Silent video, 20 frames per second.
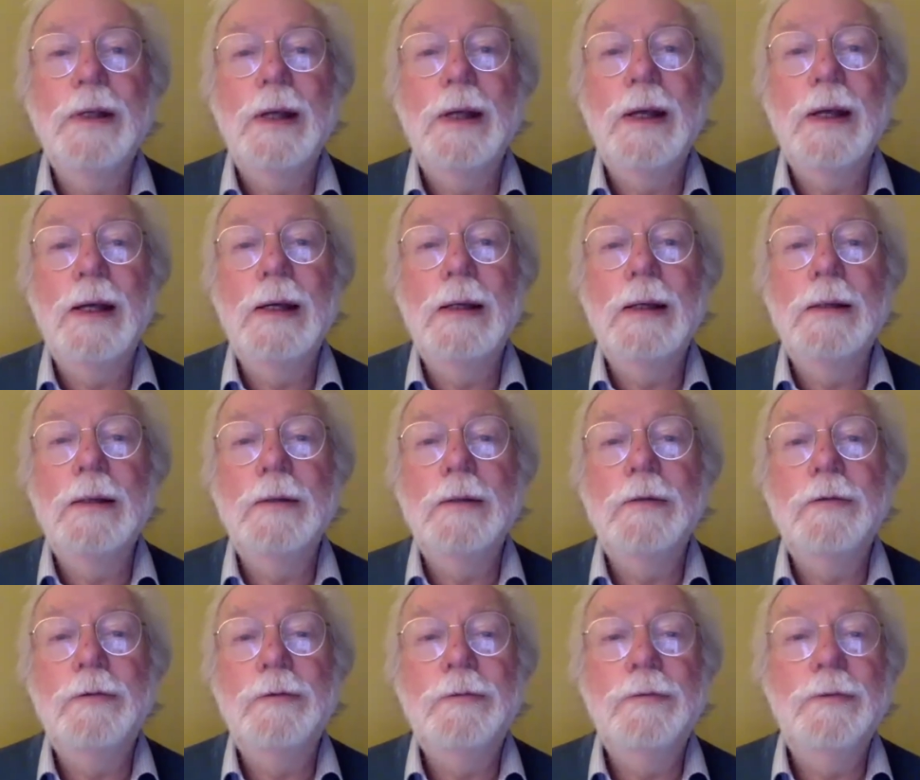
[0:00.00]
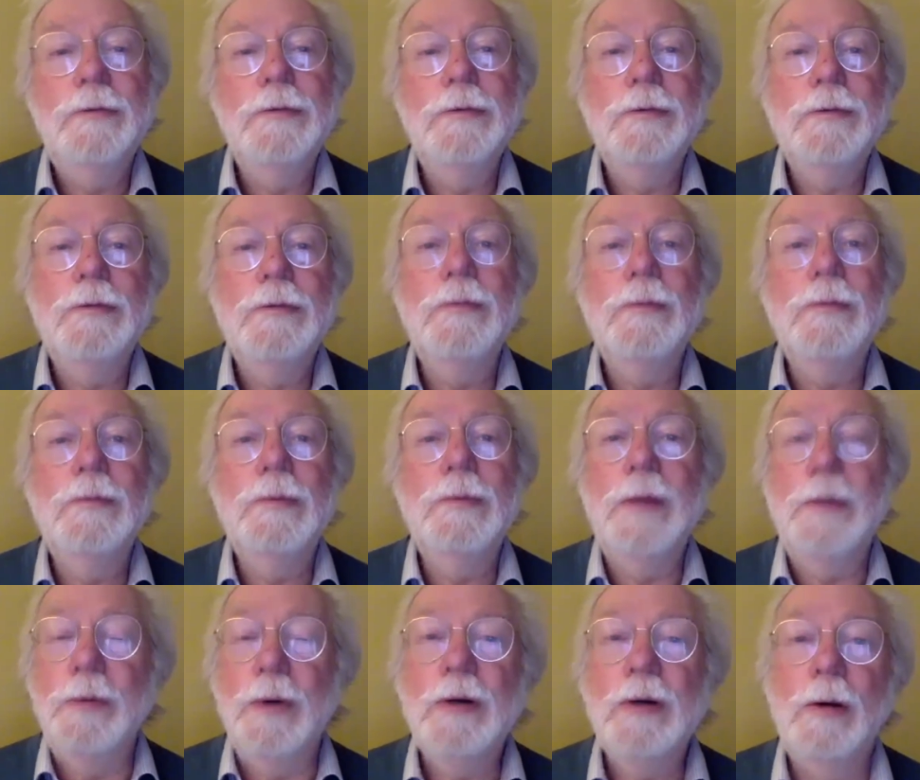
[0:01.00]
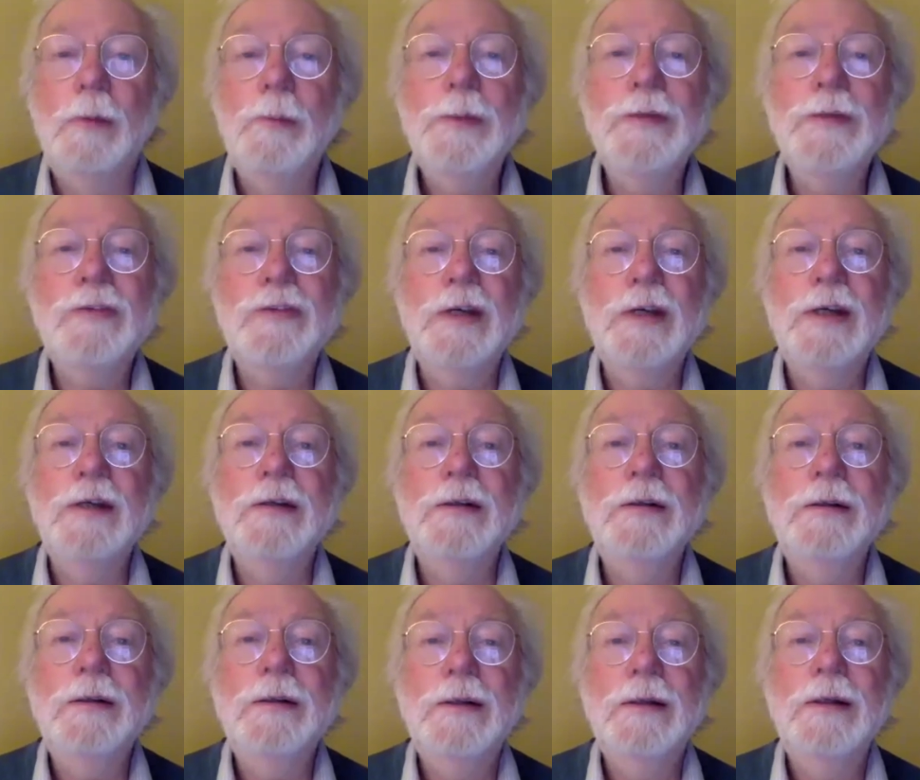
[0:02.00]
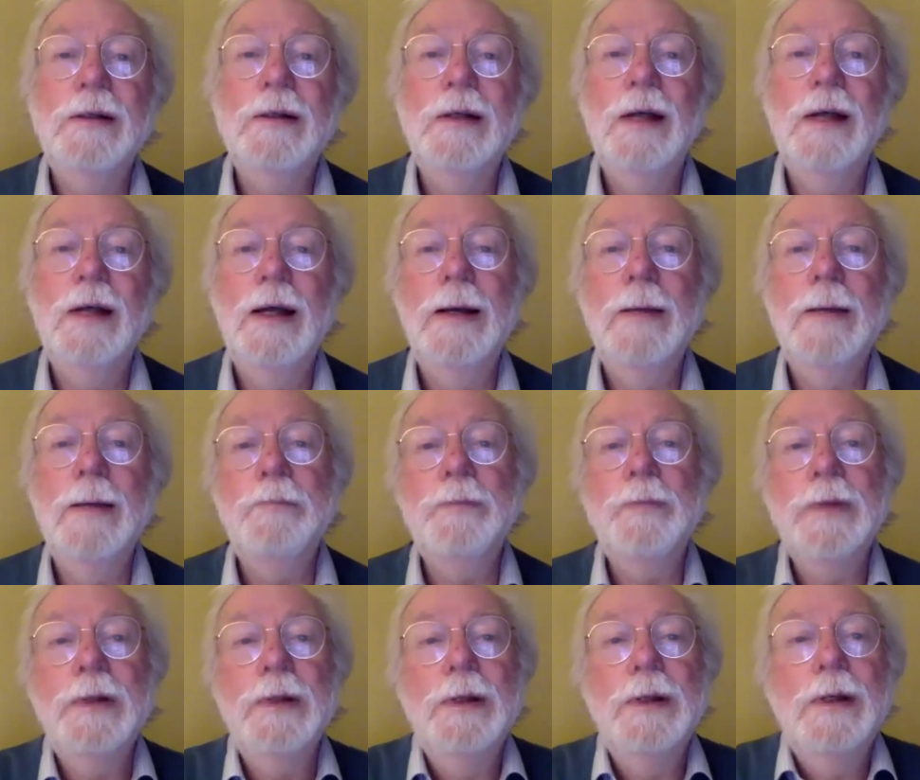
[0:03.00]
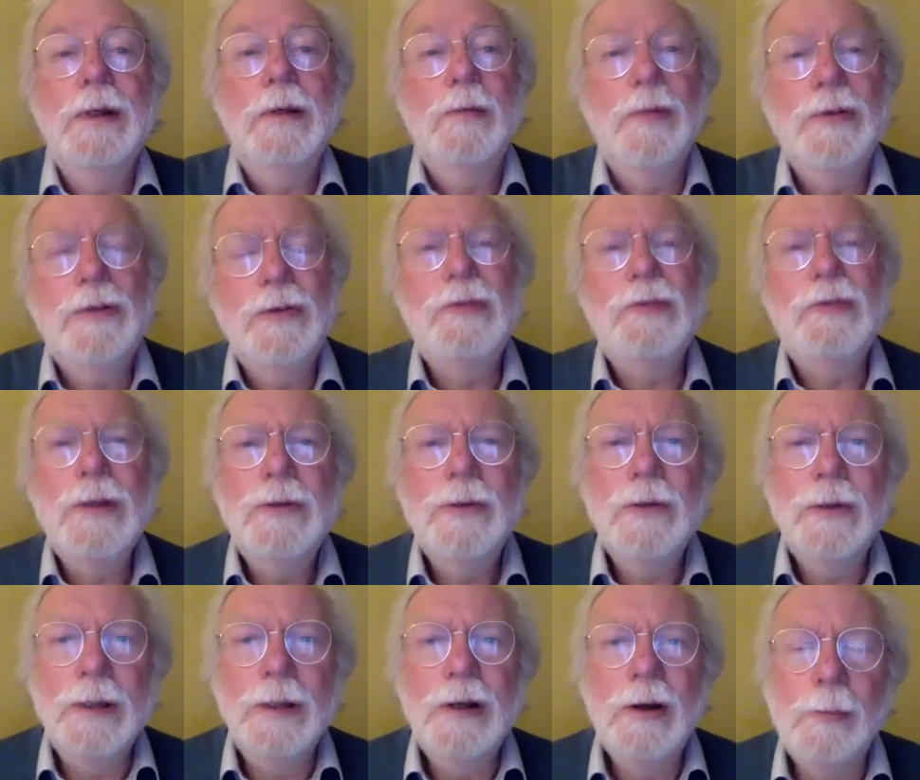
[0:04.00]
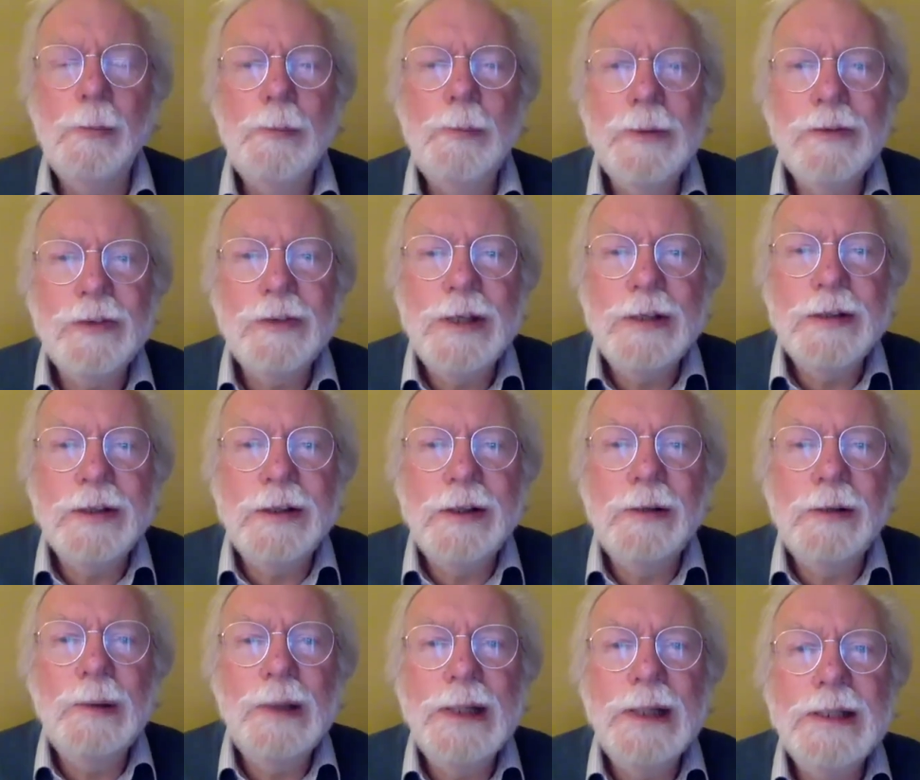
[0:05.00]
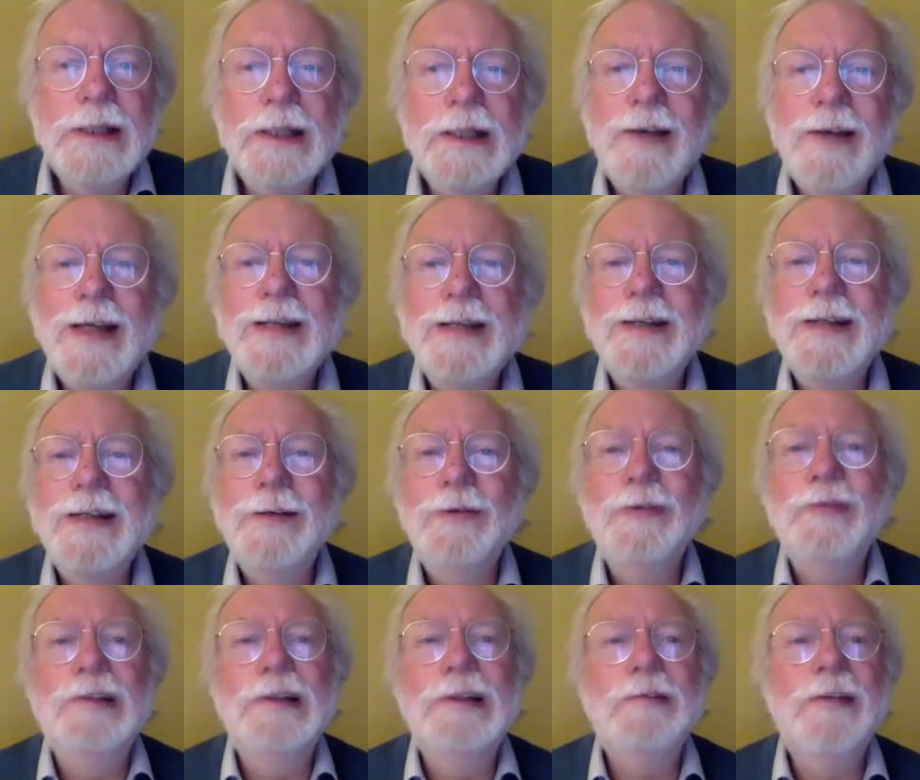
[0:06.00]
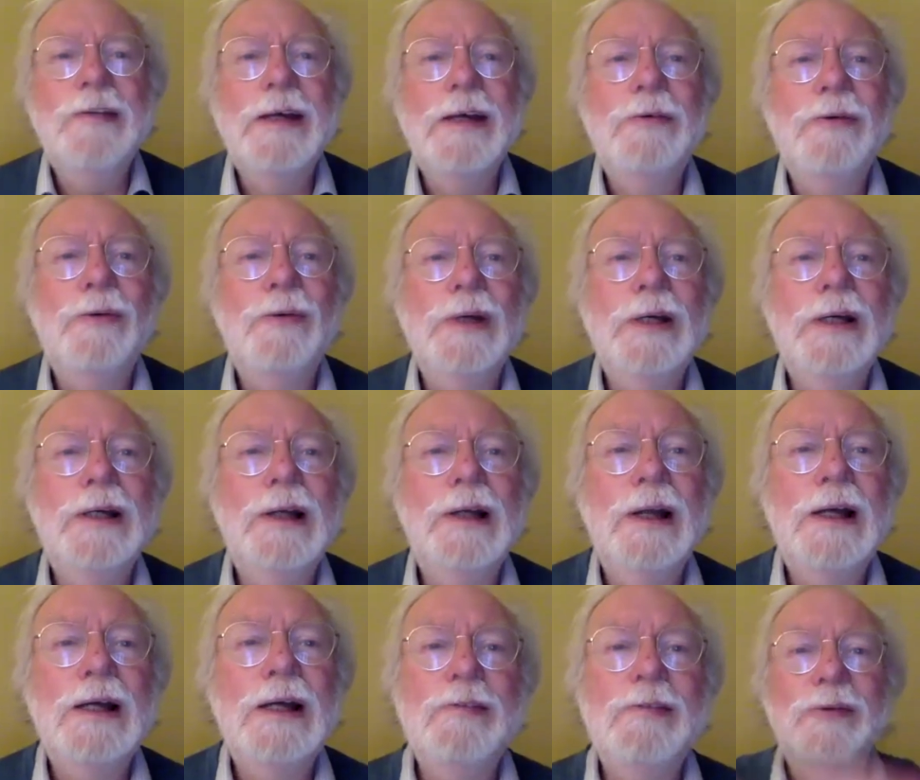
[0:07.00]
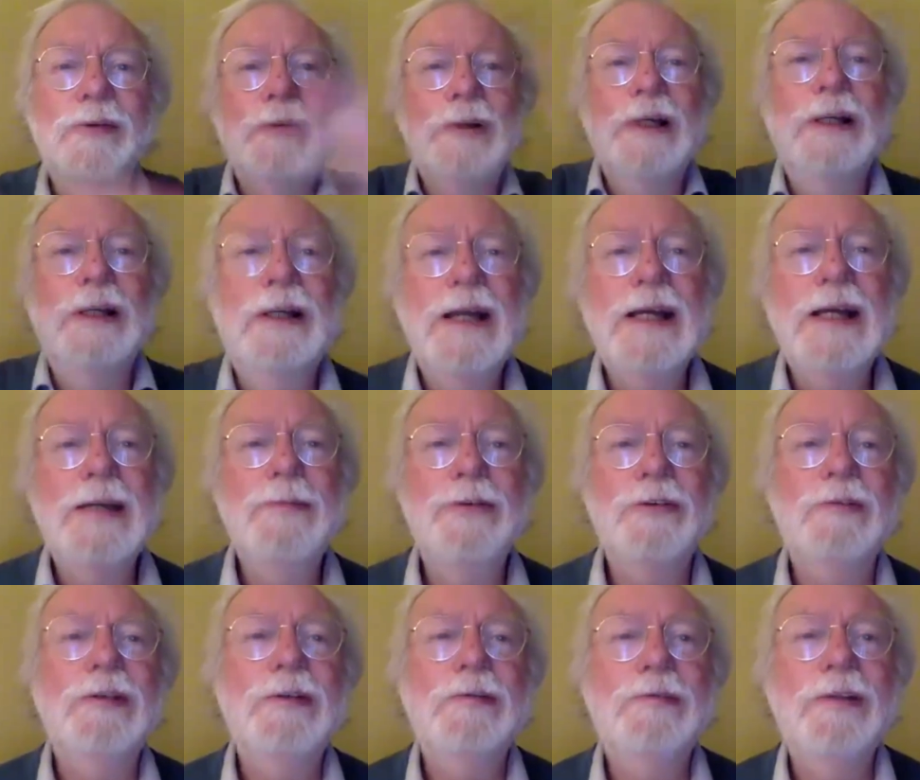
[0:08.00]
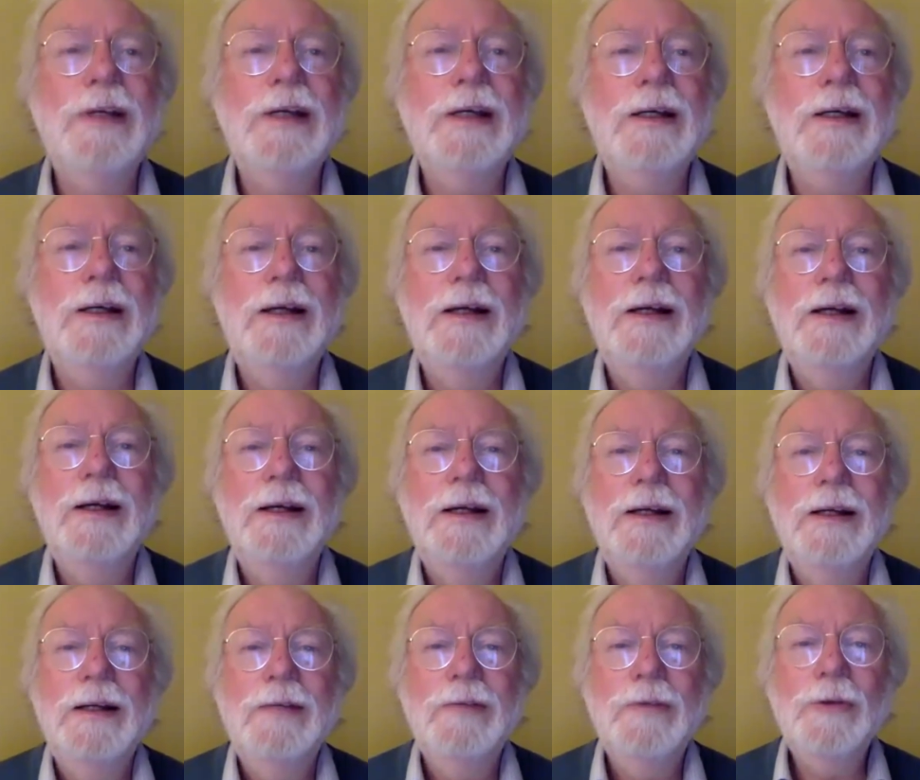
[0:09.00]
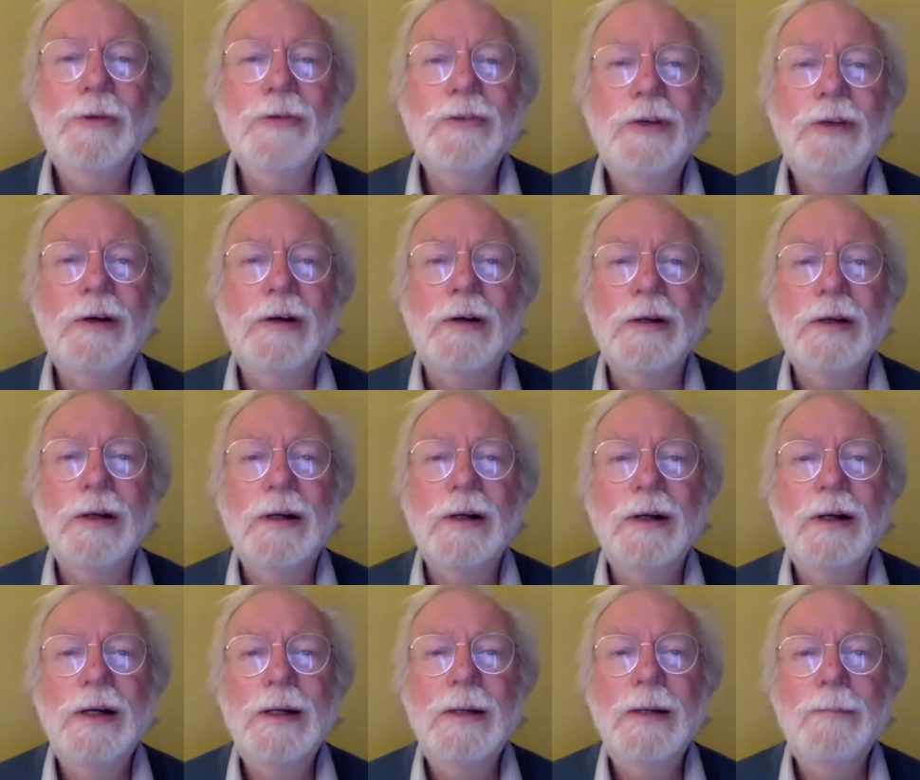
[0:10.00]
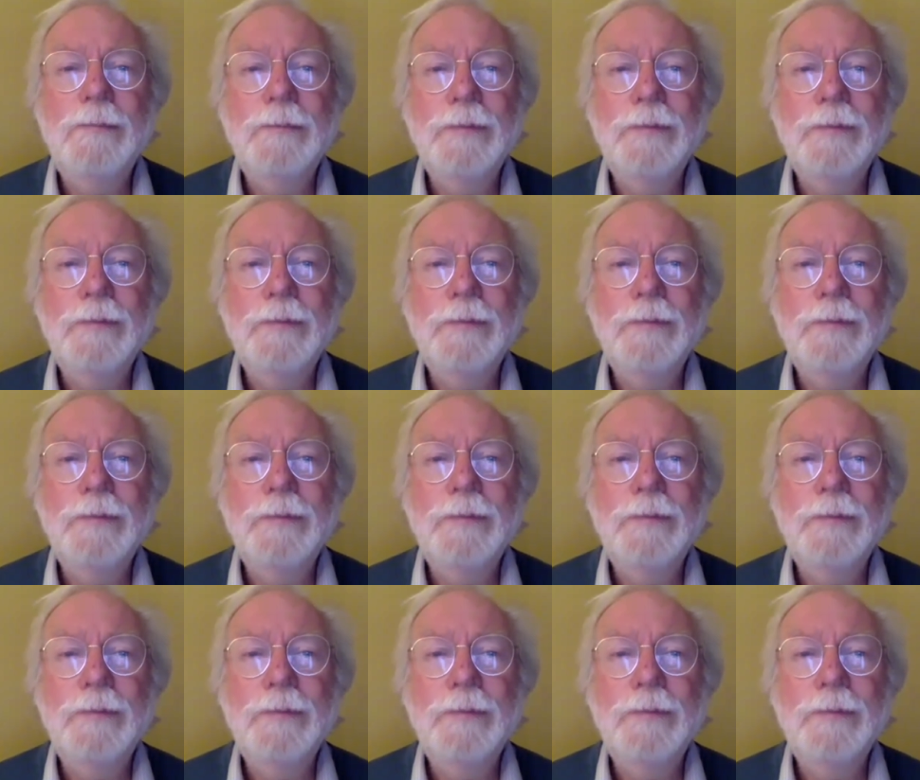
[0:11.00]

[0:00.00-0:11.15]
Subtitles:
They were compensated, but do you think you can compensate an old lady of 80 who's lived there all her life and all her neighbors have lived there? Of course not, right?